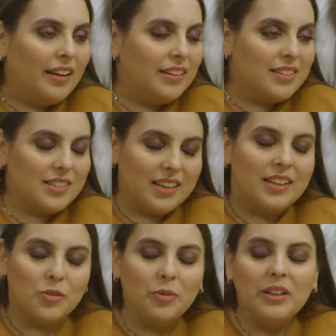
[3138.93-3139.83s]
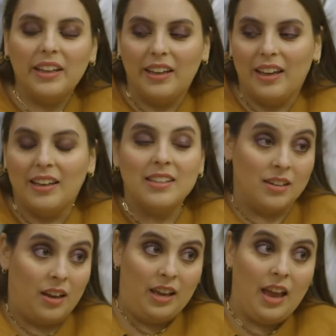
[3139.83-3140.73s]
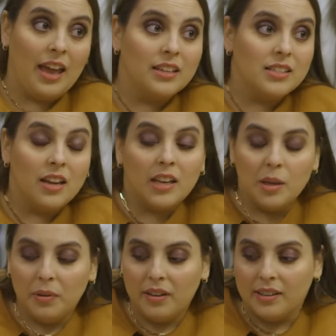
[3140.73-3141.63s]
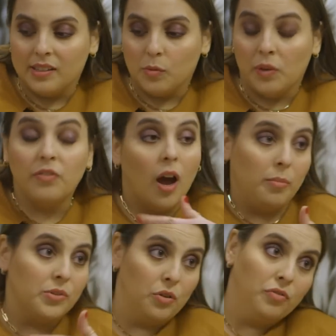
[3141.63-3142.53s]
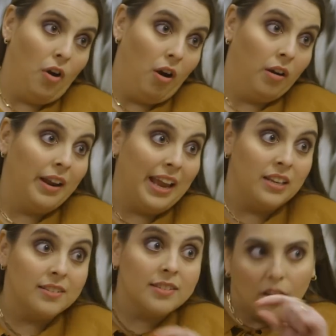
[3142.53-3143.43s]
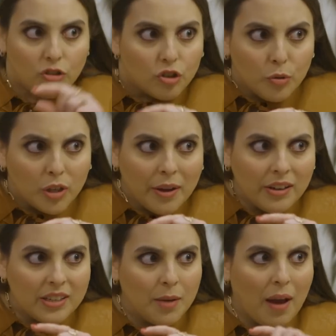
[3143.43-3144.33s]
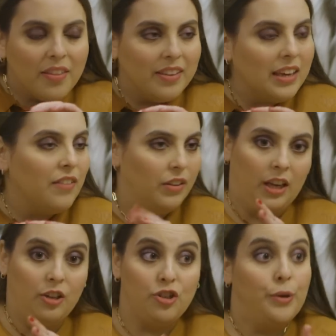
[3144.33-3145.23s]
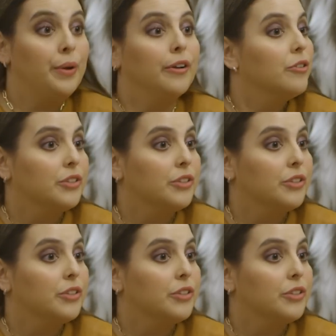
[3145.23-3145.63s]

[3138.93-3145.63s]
It is nutty, and it's nutty because we've come so far in such a short amount of time. I think even like 2 years